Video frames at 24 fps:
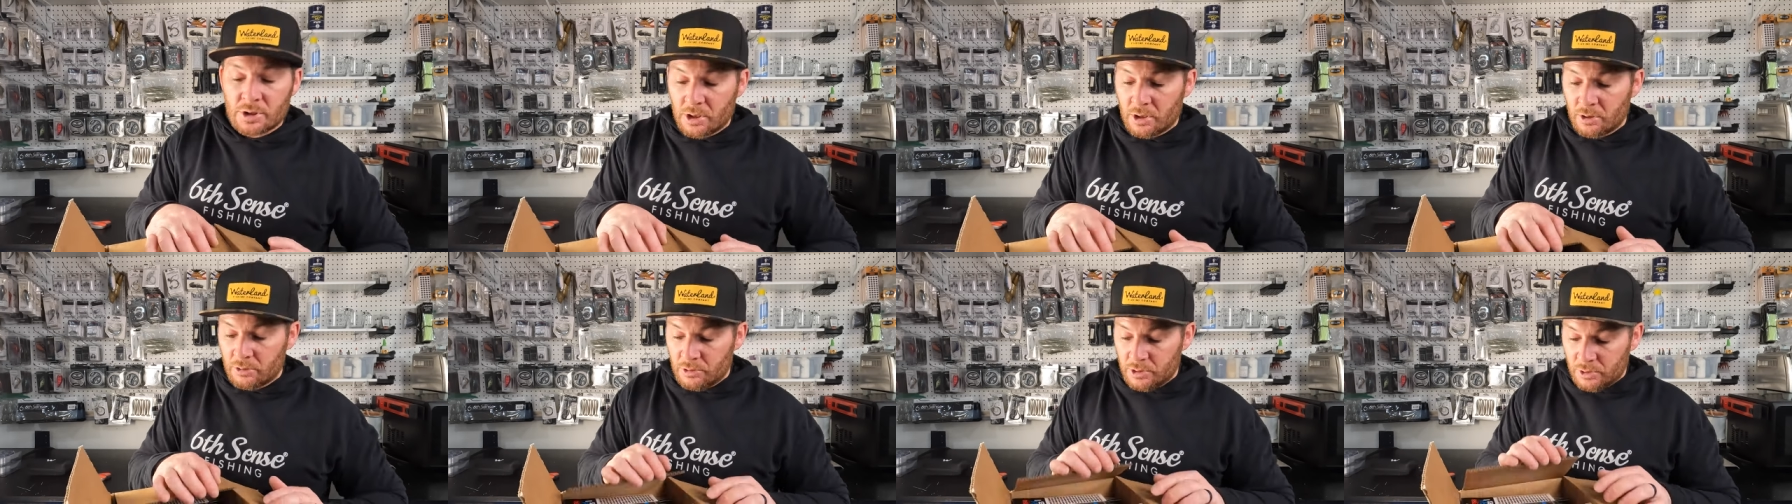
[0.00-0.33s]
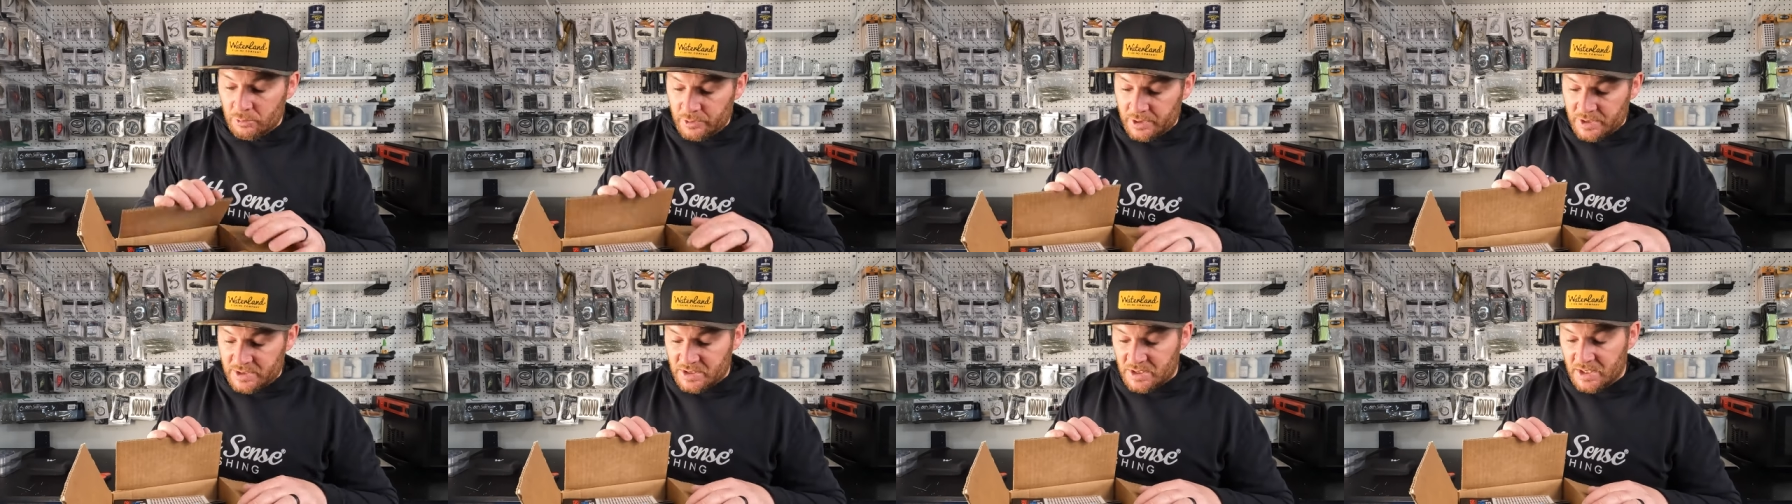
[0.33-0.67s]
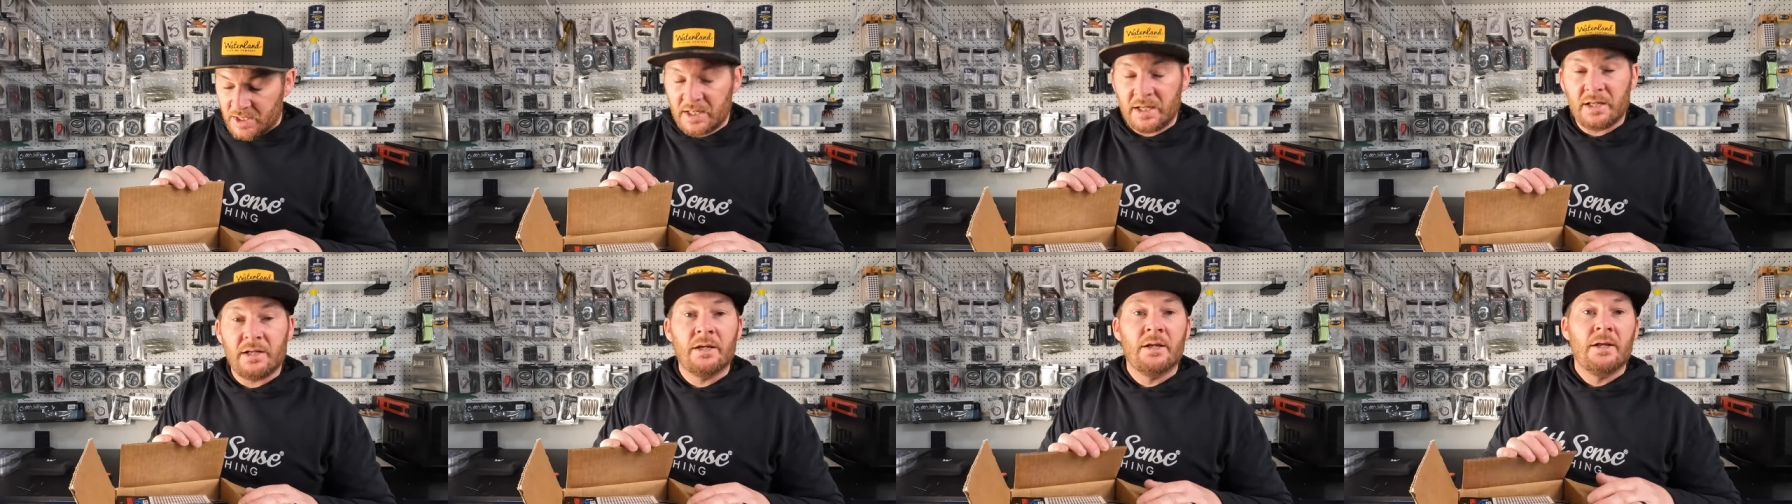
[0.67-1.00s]
code
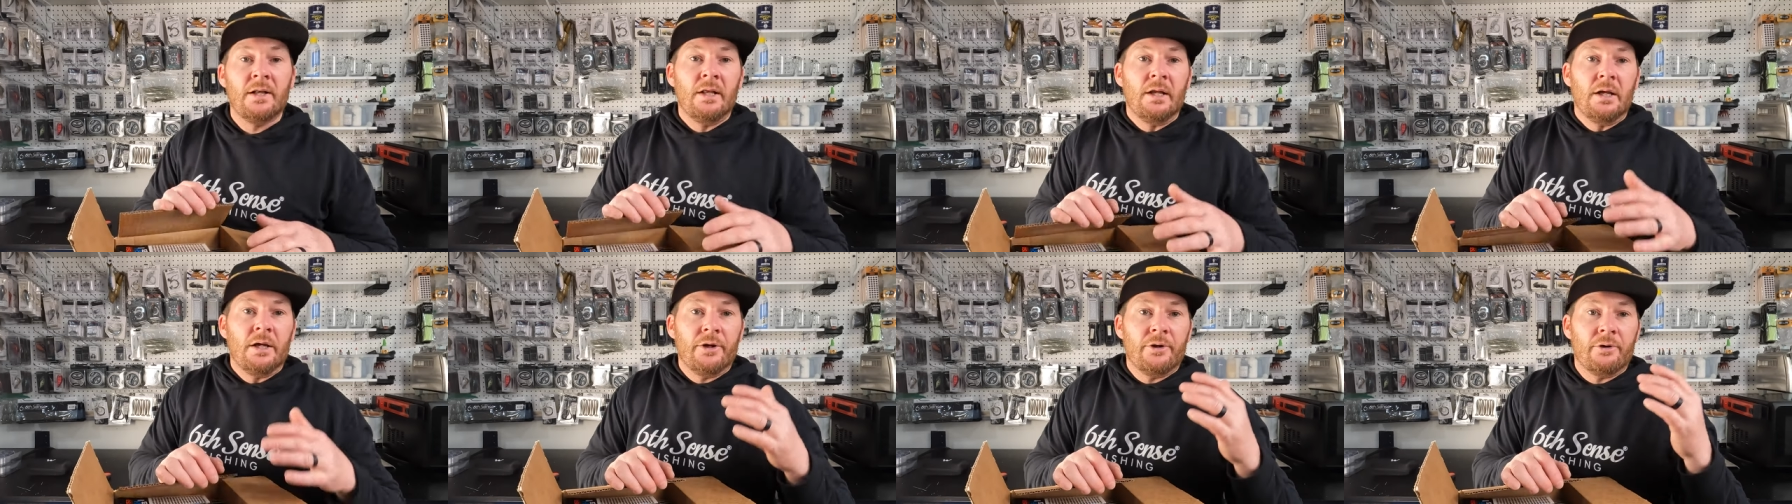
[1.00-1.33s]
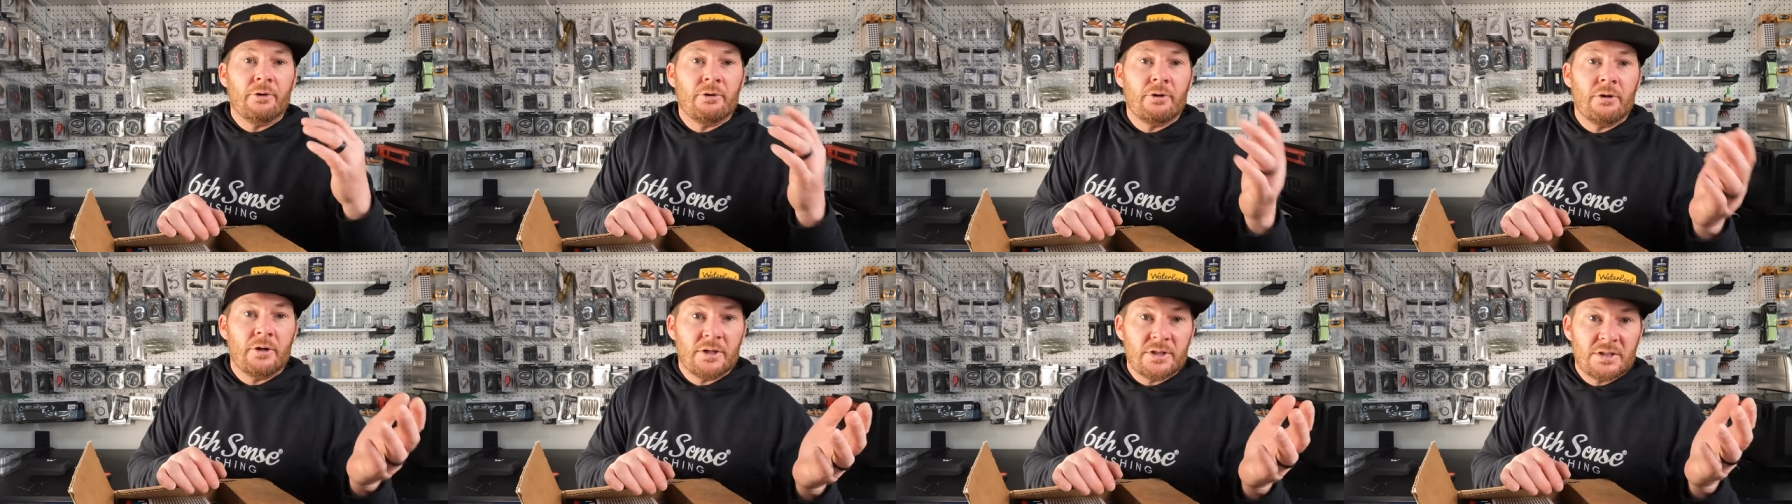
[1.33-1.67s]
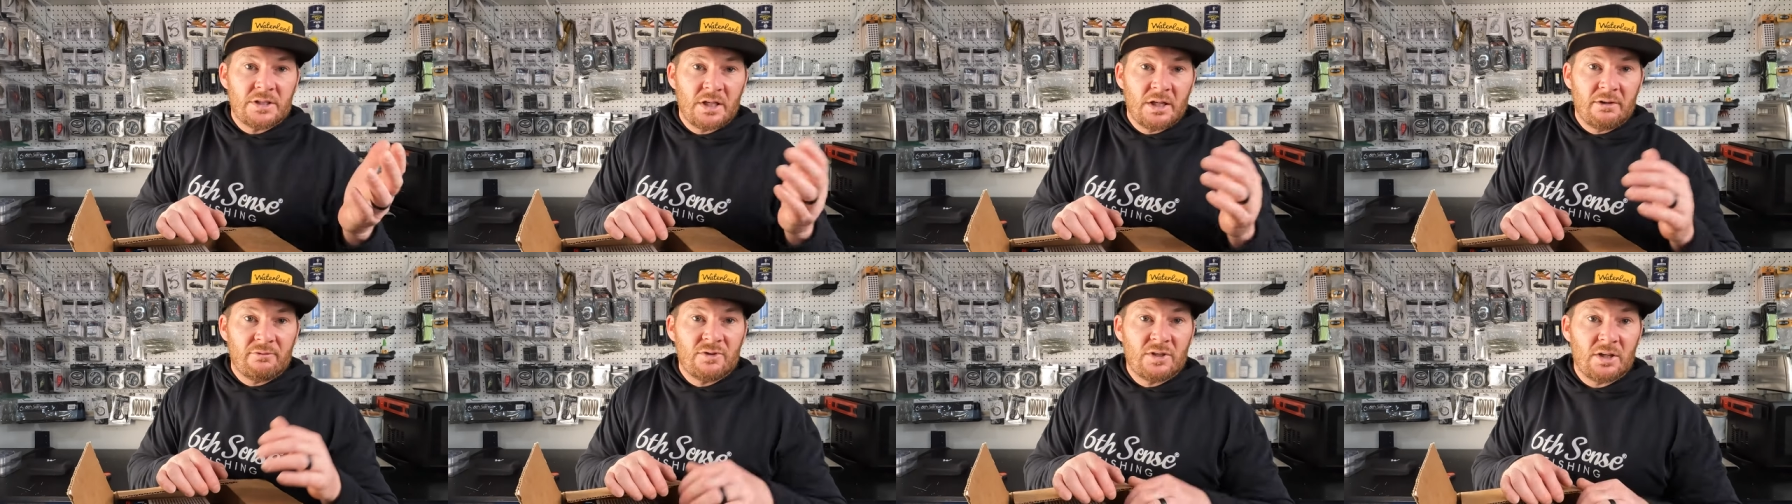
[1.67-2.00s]
LUNA10 in order to
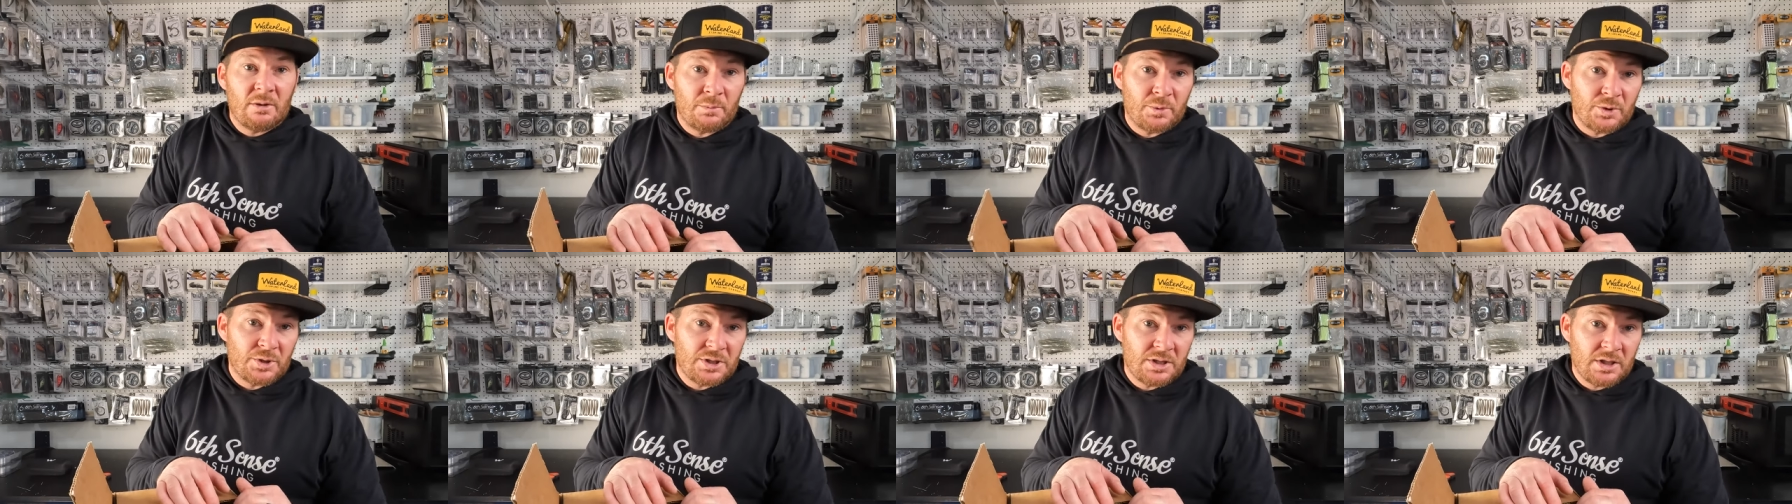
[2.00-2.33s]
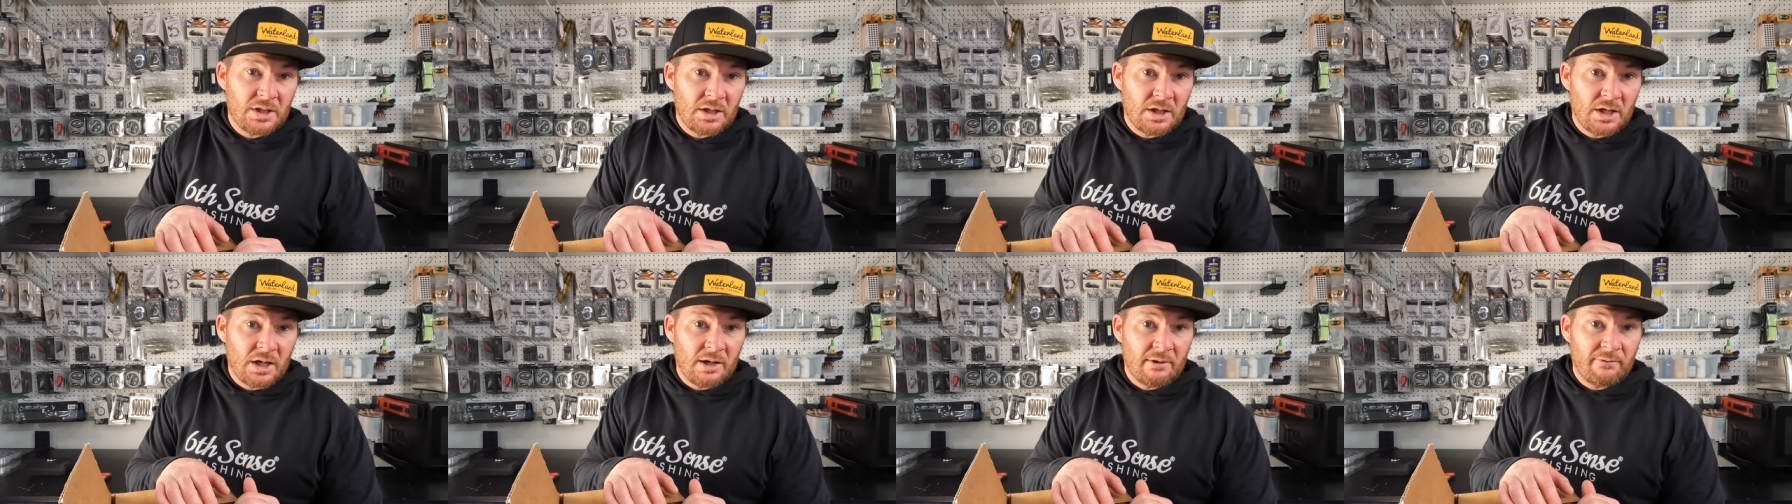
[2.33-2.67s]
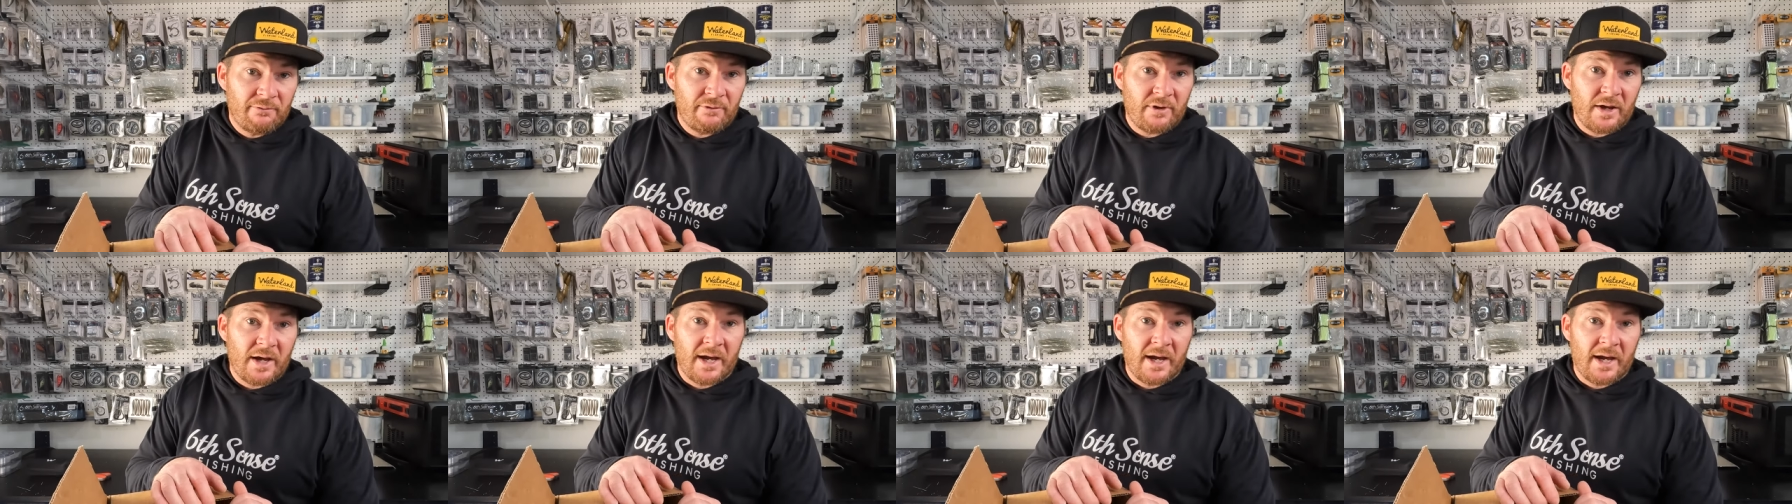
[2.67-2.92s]
save 10% off